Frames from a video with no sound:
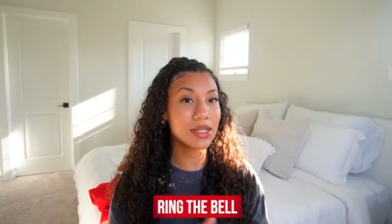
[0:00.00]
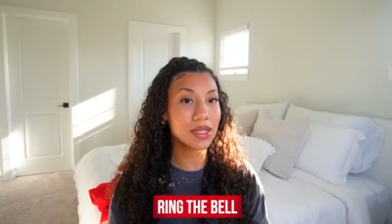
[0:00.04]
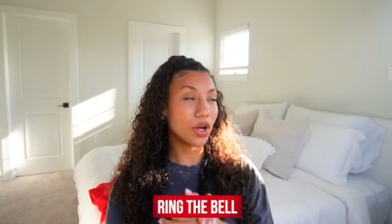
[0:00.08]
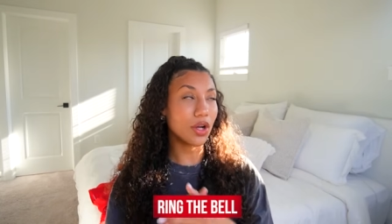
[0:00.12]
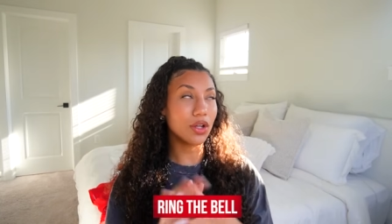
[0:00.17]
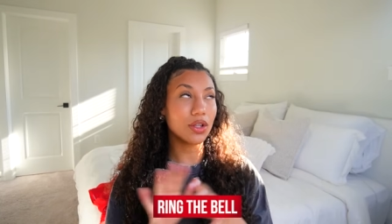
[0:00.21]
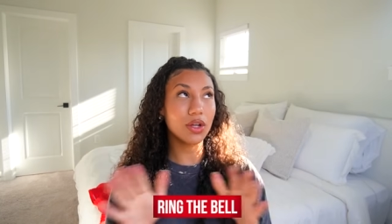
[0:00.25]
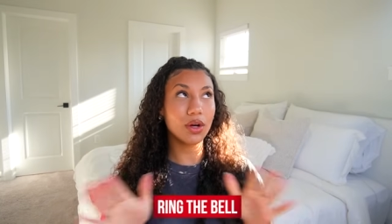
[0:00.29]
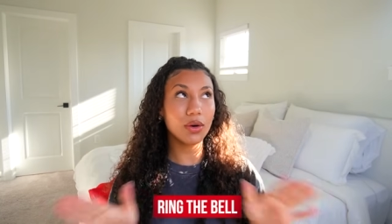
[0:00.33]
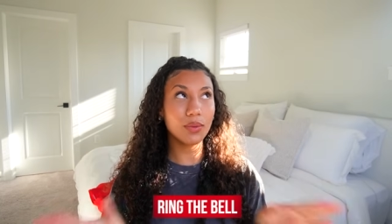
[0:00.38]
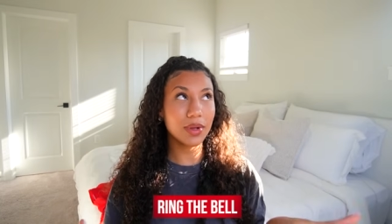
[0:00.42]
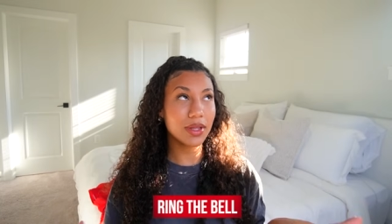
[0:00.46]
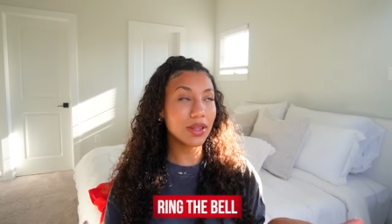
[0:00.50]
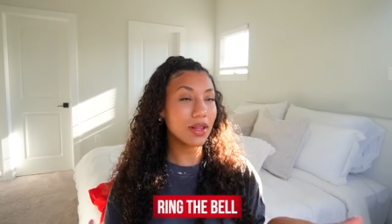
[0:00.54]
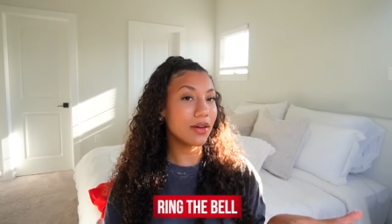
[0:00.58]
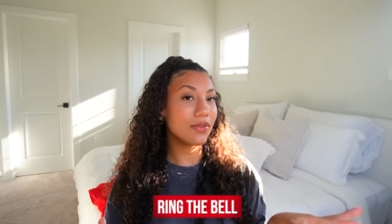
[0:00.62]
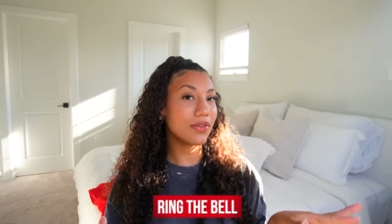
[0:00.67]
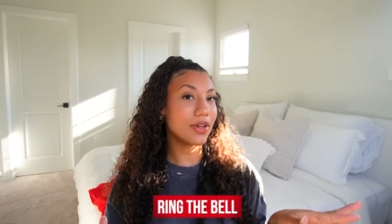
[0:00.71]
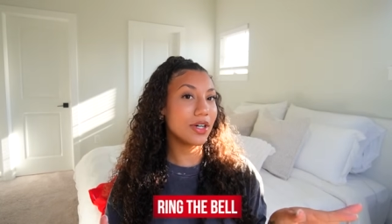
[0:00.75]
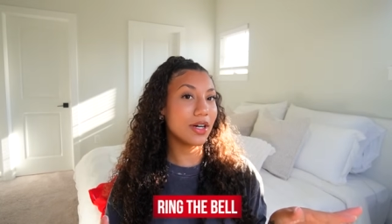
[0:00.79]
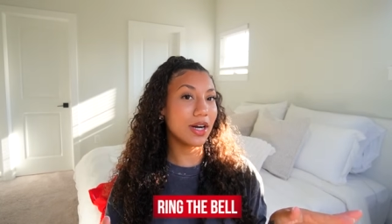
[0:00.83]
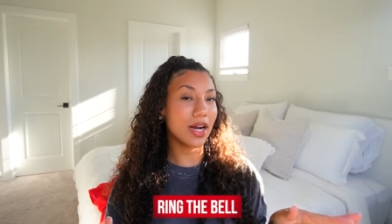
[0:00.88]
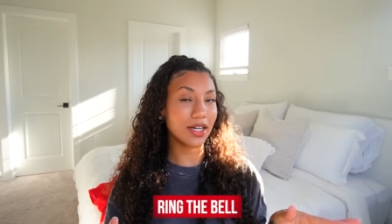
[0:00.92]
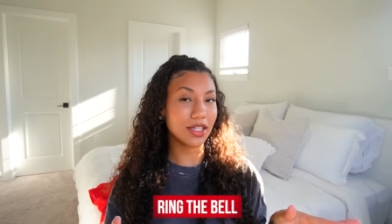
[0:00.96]
Y'all know we love
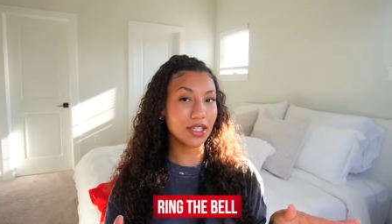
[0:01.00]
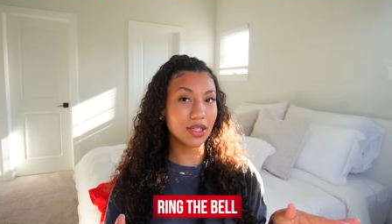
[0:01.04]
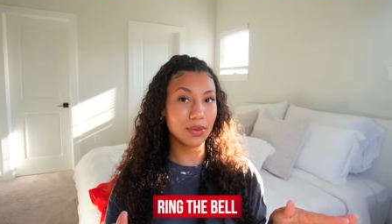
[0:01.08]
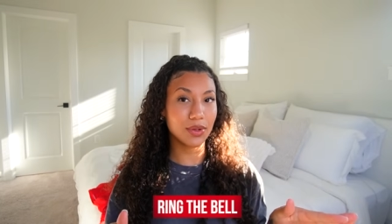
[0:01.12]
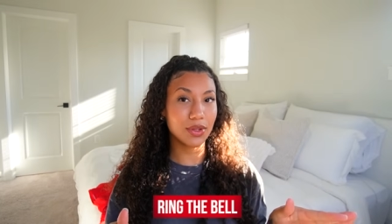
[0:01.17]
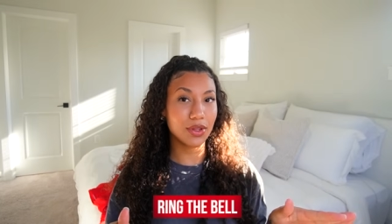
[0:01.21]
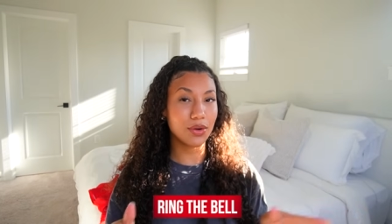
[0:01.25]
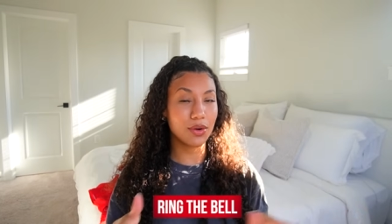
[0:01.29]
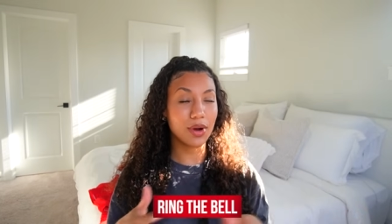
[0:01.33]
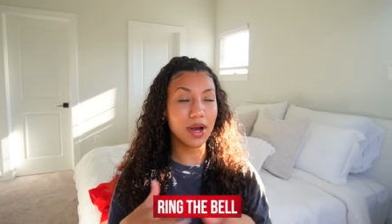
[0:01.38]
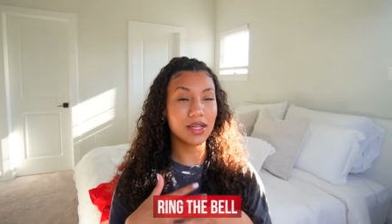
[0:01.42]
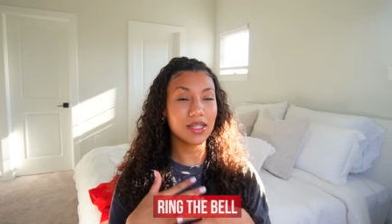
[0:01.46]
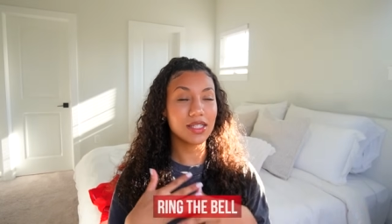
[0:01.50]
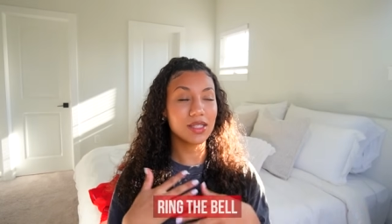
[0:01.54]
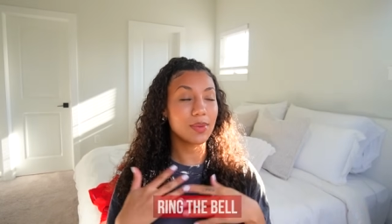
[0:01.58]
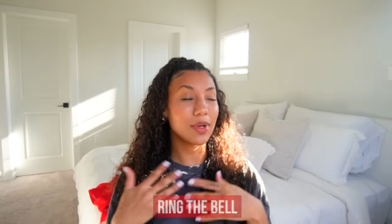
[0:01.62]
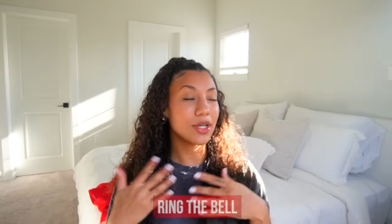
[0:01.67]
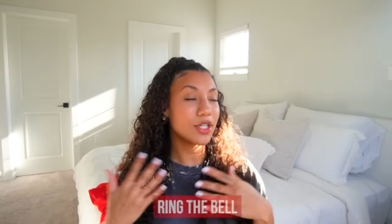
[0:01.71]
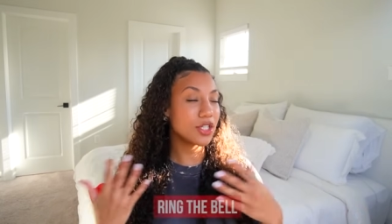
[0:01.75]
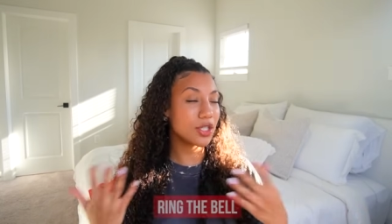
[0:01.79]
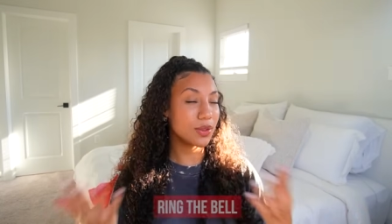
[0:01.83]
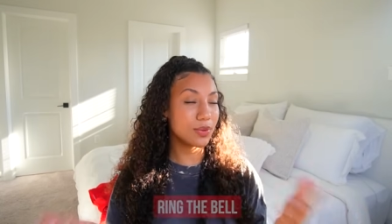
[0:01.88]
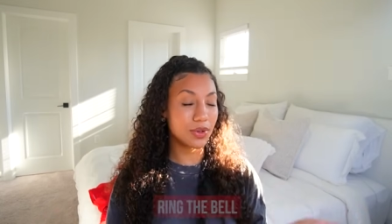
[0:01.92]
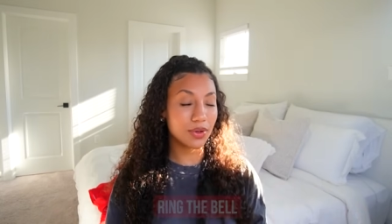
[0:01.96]
interacting with you guys,
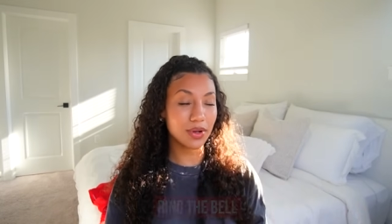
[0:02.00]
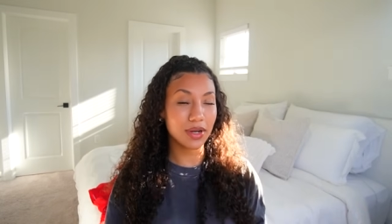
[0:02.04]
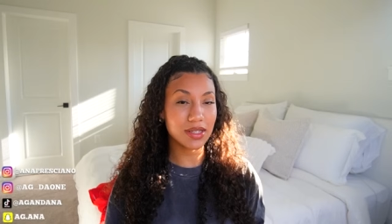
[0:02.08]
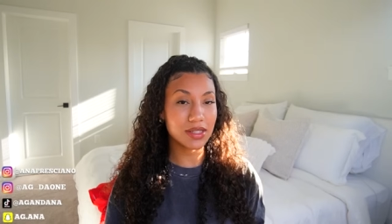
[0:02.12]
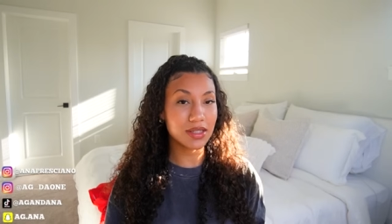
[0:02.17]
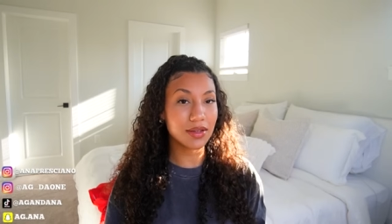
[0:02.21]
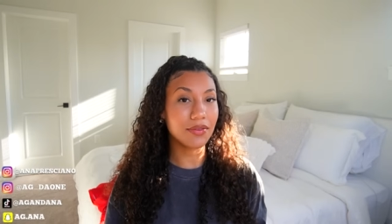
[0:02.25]
especially when you guys